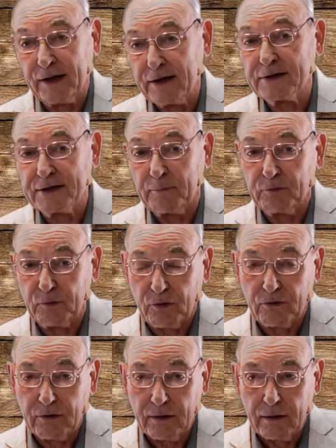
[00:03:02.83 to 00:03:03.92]
acceptable.
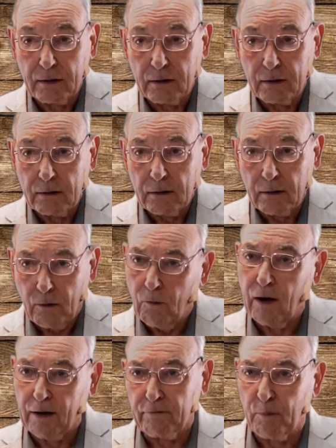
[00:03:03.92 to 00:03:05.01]

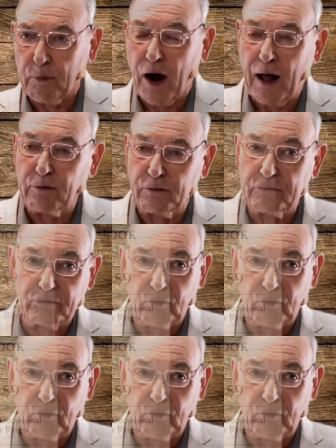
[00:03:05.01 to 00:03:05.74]
One of the problems